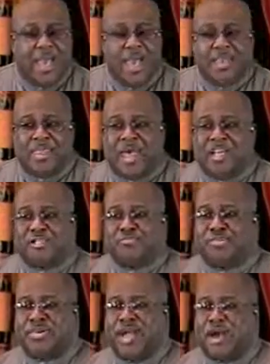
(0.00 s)
and that is
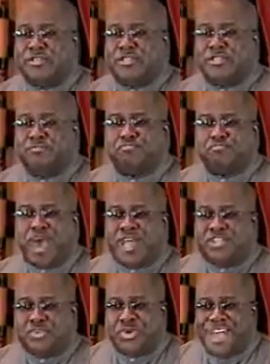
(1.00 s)
pronounced
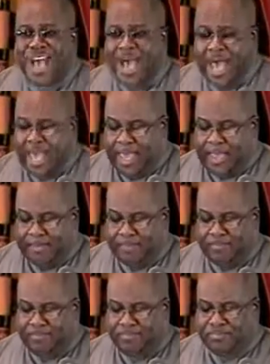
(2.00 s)
patriae.
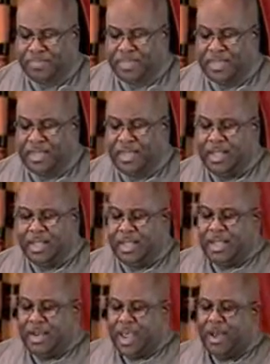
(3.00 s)

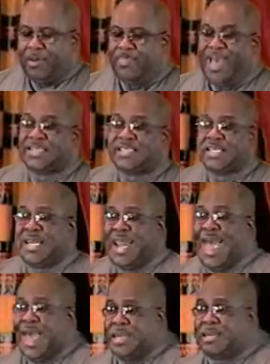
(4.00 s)
Now, that's
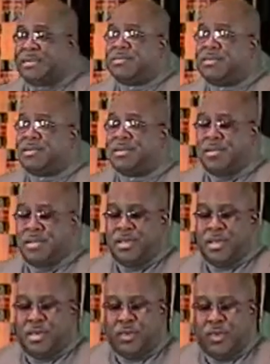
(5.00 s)
Latin,
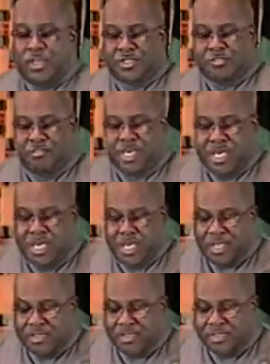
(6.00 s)
which
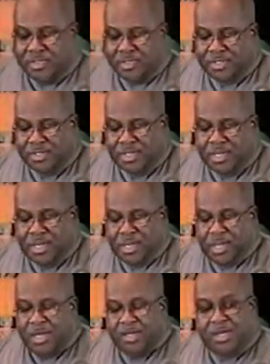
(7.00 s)
means
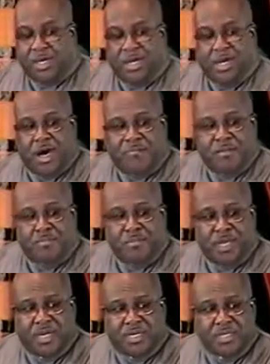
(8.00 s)
the
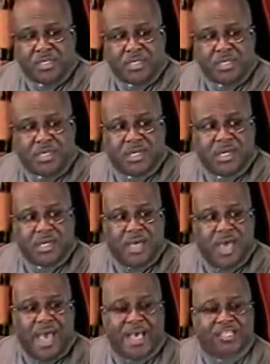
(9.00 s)
government
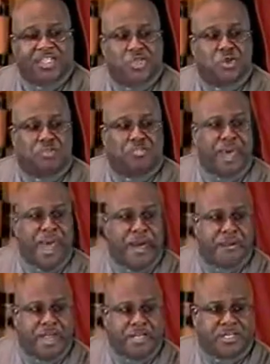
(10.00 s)
as your
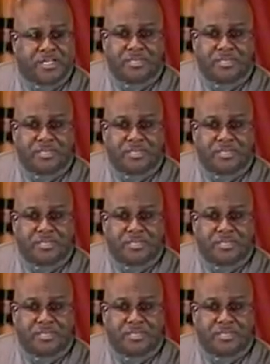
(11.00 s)
parent.